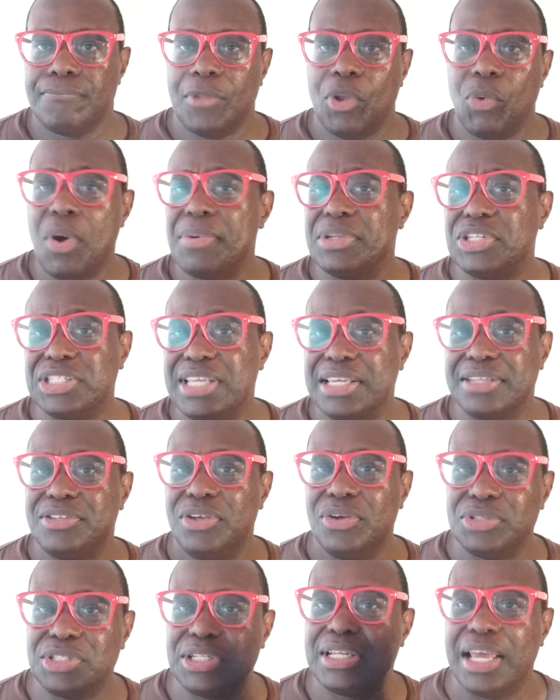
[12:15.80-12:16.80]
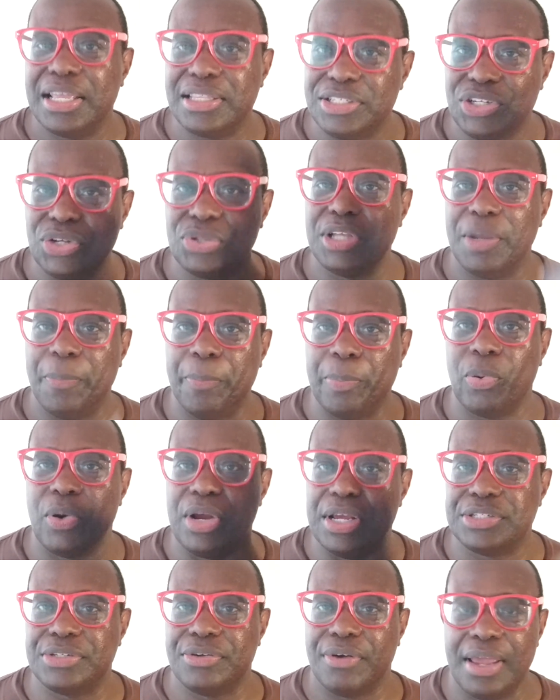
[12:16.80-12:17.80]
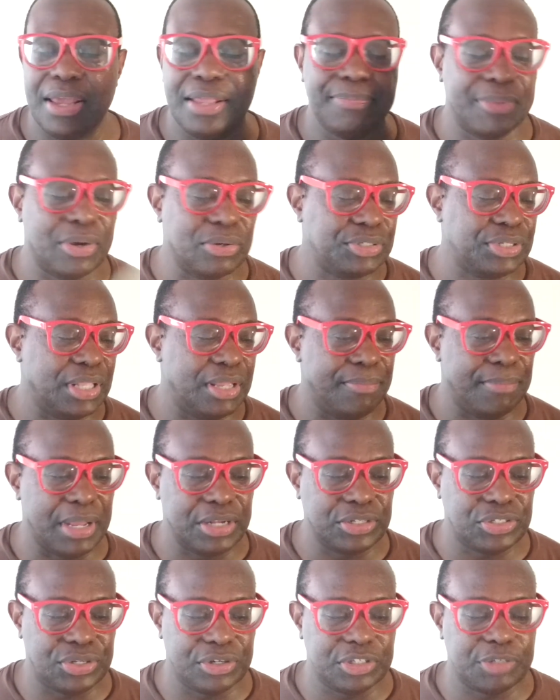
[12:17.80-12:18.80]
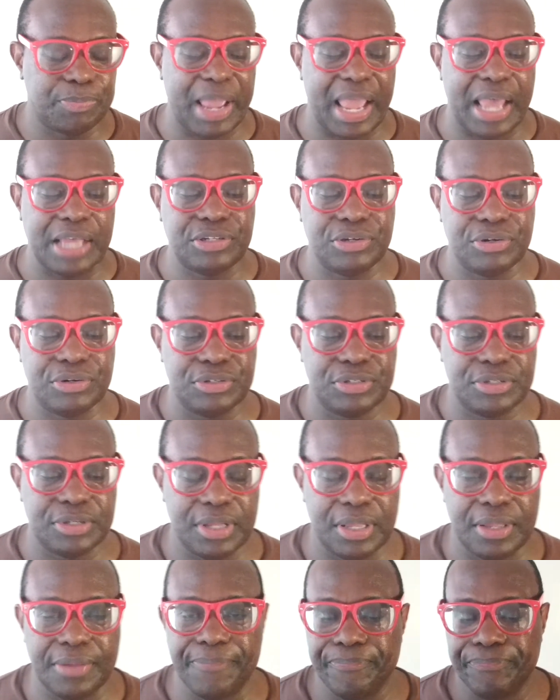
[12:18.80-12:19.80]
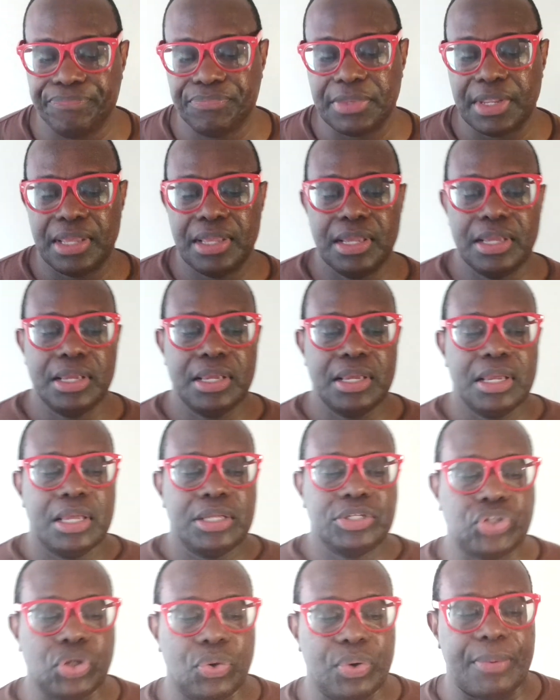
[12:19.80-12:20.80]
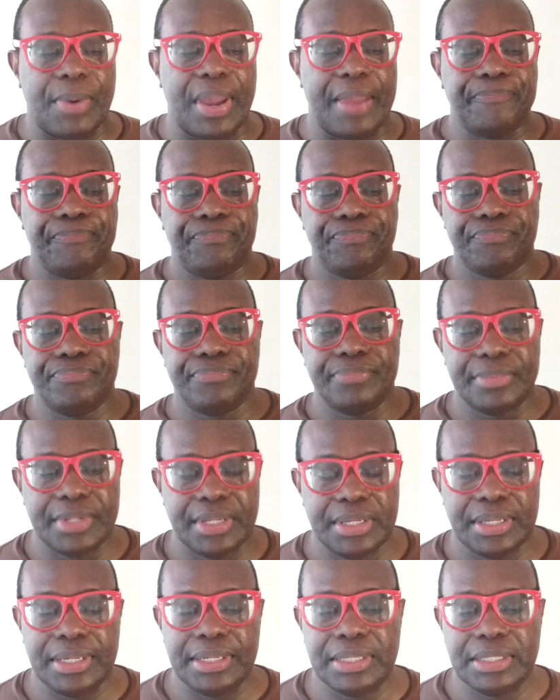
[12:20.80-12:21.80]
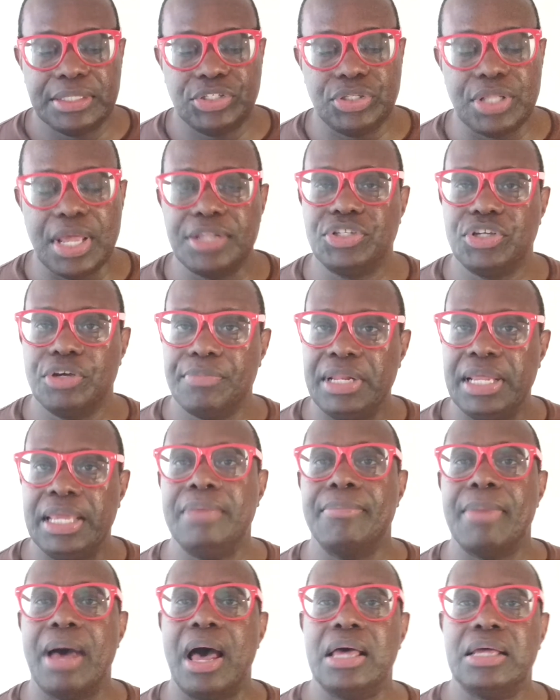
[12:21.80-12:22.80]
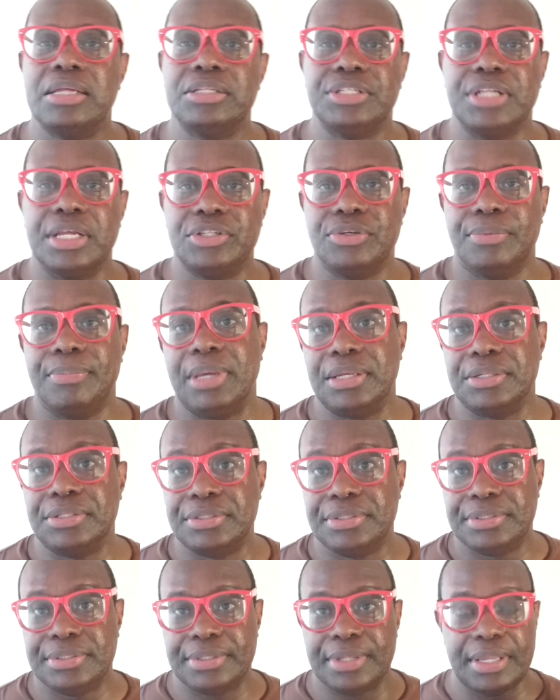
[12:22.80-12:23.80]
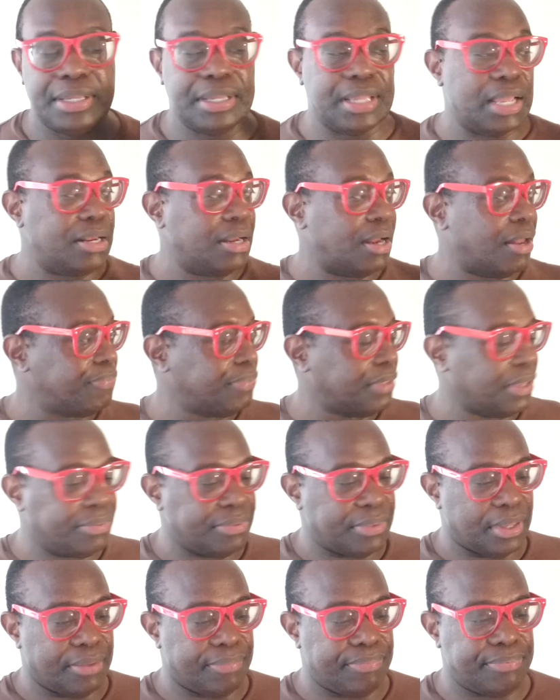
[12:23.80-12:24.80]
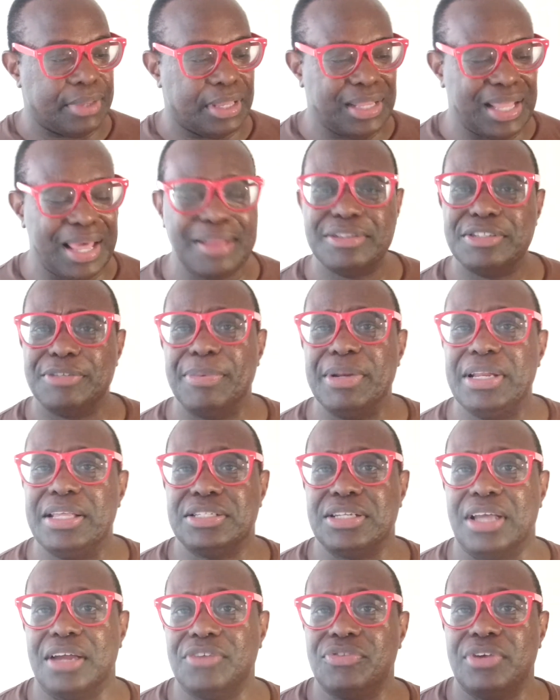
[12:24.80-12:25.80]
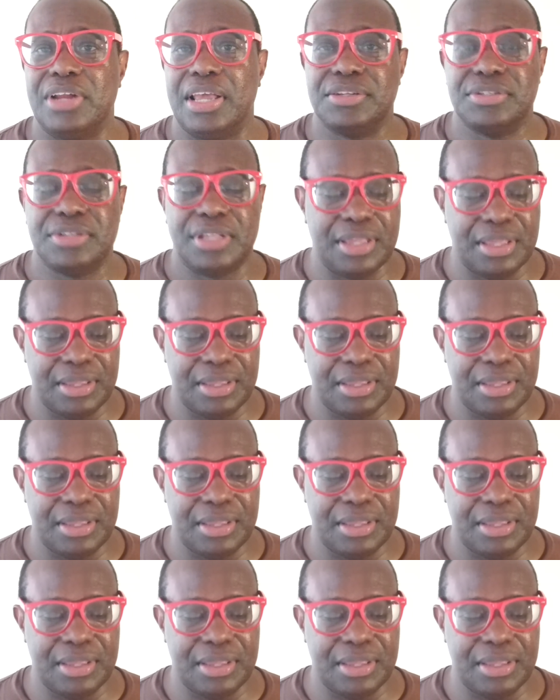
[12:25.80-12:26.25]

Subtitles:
Well, we just usually priests, right? Mostly ministers, pastors. So anyway, it's not too many imams, not too because I don't know. They're not as many in this country, and I guess